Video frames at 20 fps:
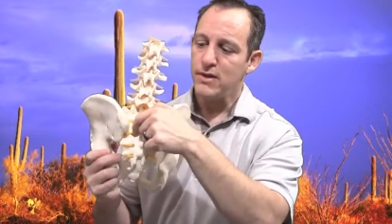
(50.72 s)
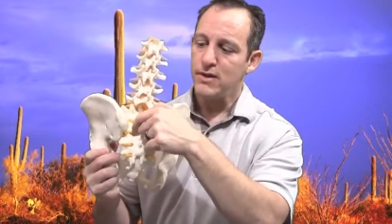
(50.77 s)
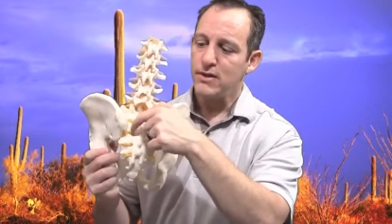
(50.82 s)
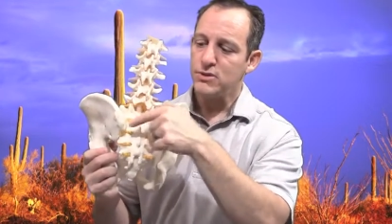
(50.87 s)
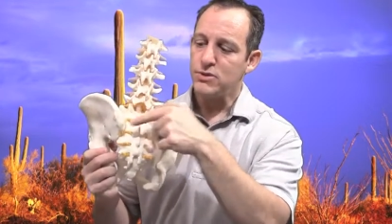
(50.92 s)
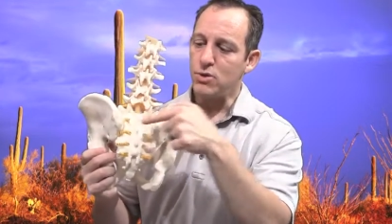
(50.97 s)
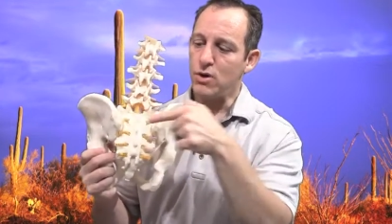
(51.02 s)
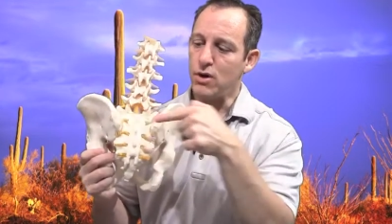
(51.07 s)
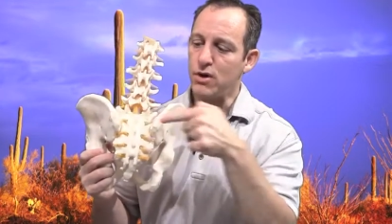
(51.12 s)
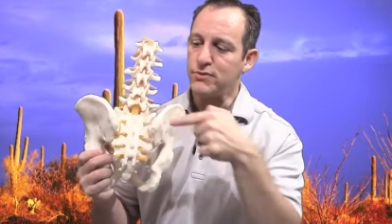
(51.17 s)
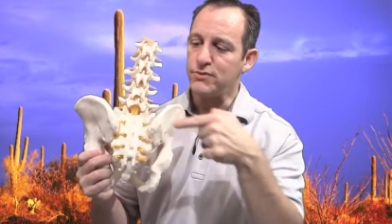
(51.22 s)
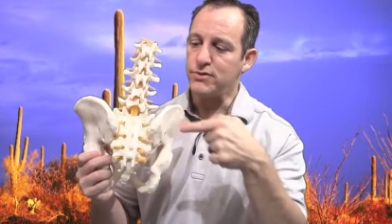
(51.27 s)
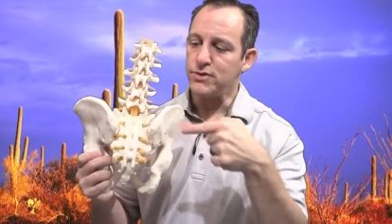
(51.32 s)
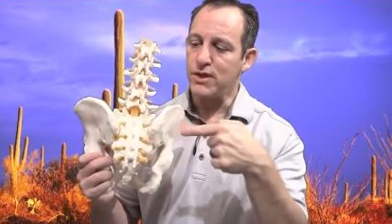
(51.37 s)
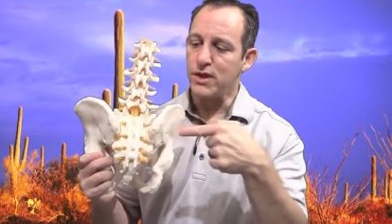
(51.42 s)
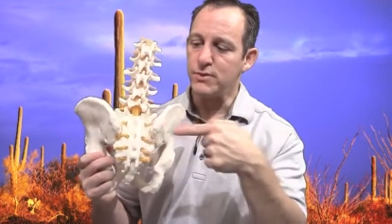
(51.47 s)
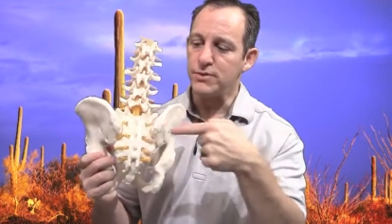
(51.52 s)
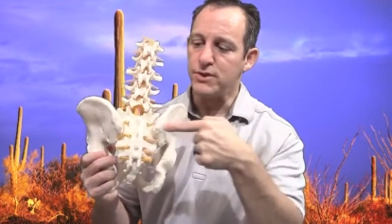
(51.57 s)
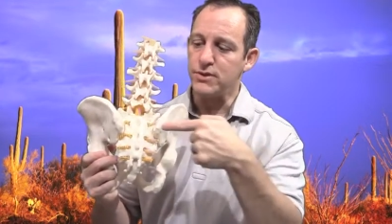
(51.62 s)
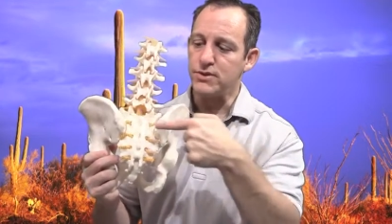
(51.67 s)
so
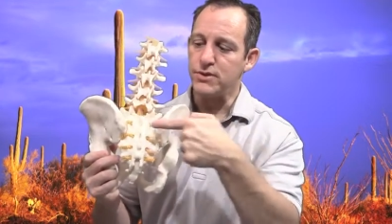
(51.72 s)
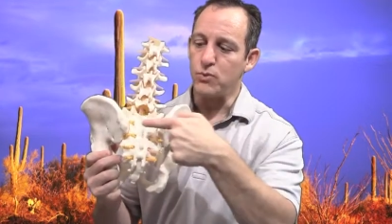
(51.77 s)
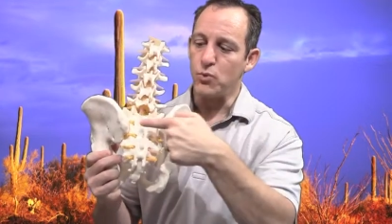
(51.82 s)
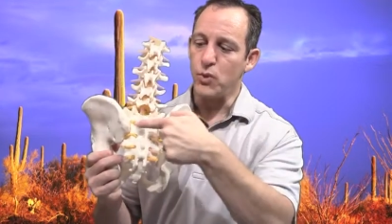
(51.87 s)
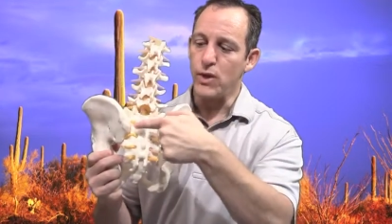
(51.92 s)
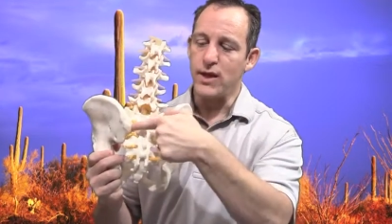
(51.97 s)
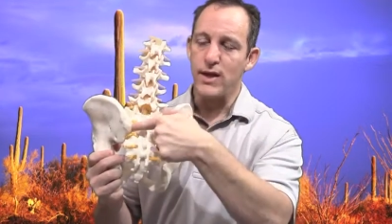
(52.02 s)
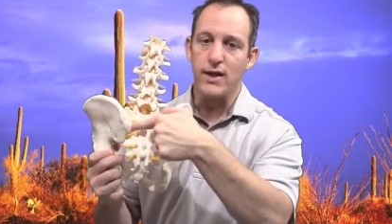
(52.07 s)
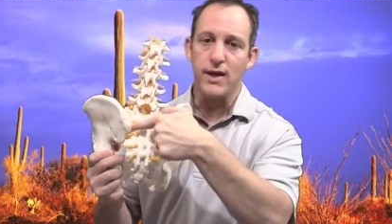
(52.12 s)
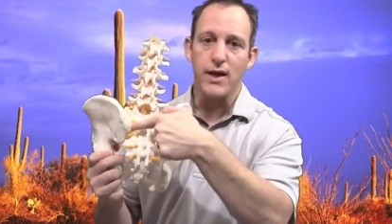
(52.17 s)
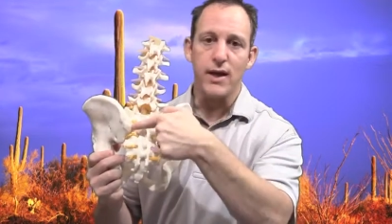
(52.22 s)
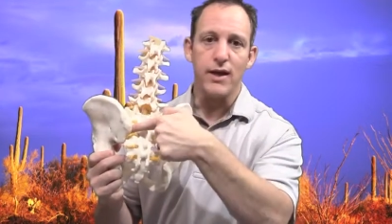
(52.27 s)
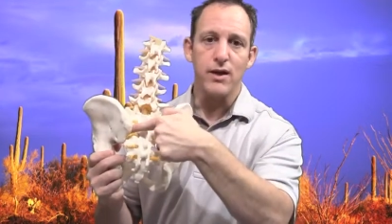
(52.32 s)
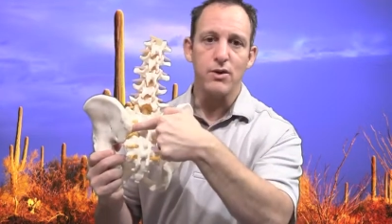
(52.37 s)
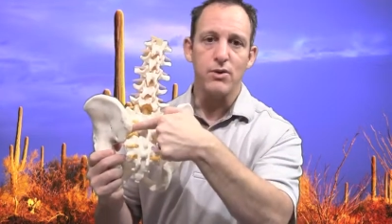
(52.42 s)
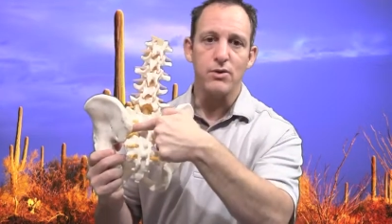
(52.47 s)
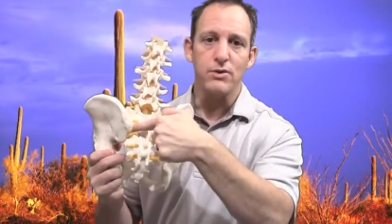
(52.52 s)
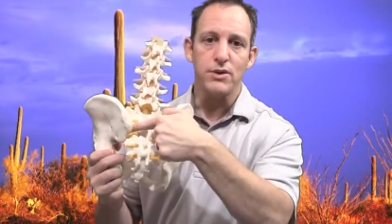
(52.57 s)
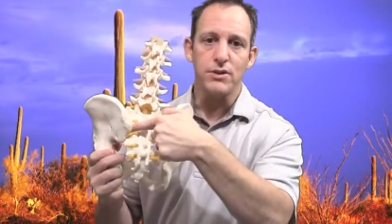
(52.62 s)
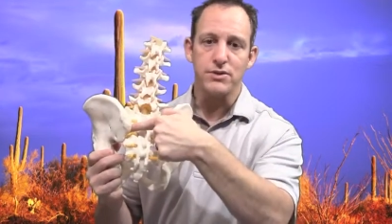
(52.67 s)
oftentimes that's a wicked
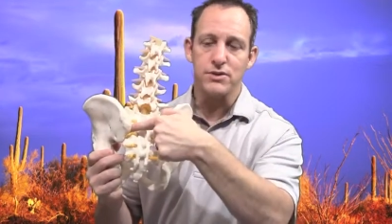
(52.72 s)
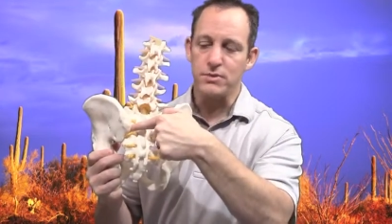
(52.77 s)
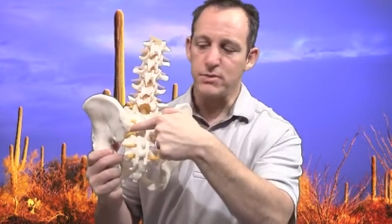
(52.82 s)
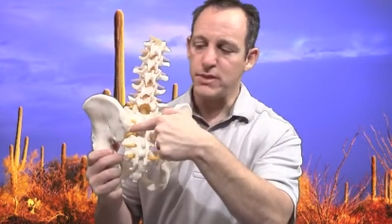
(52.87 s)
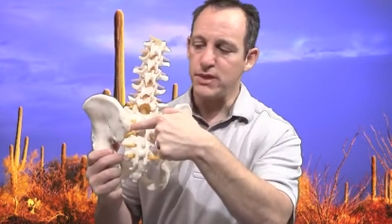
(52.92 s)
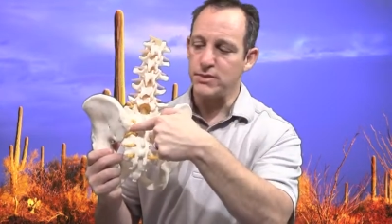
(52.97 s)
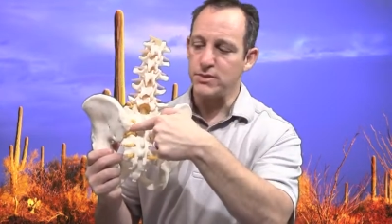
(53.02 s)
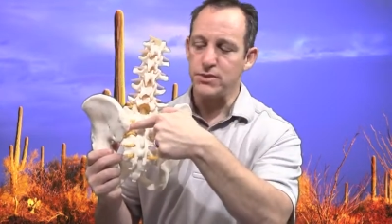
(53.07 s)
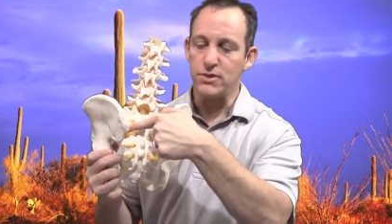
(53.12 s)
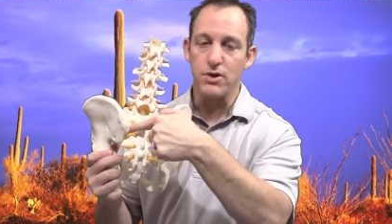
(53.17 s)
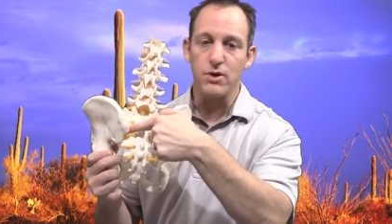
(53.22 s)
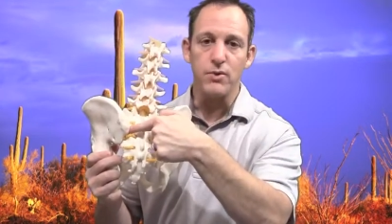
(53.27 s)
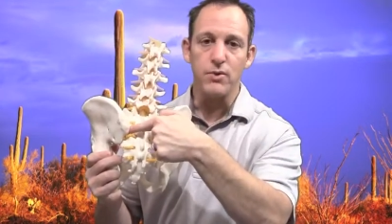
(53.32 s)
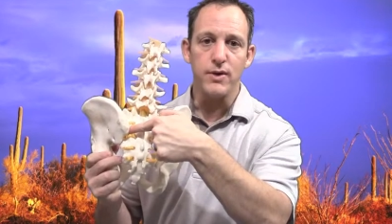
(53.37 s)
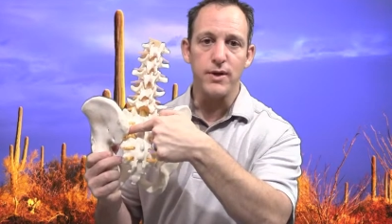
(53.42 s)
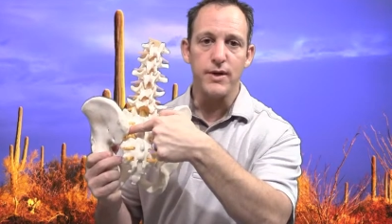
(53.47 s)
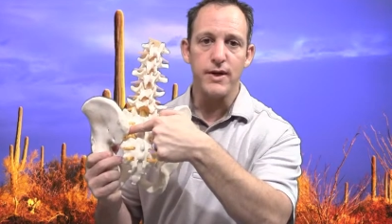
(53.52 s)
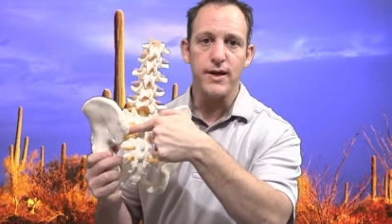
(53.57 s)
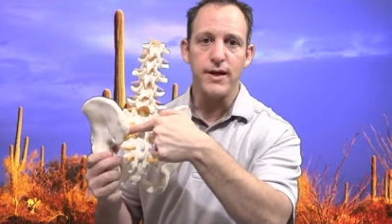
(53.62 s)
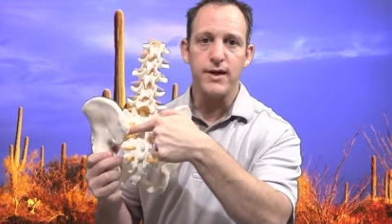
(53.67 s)
angle that someone has to go
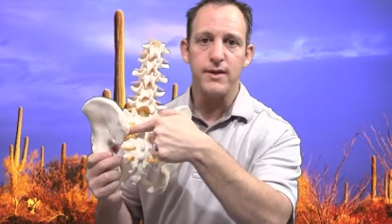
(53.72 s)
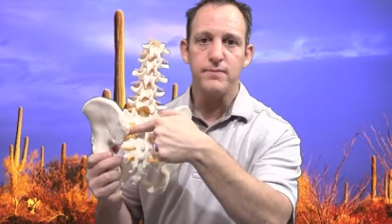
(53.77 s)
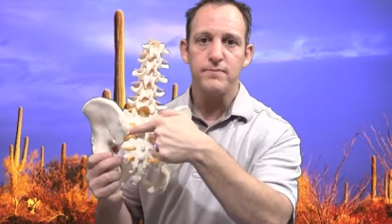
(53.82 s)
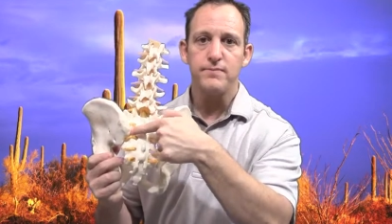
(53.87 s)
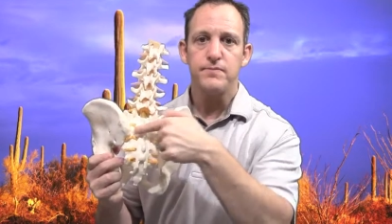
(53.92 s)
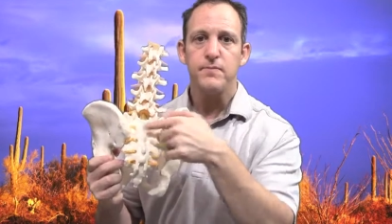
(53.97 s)
in at.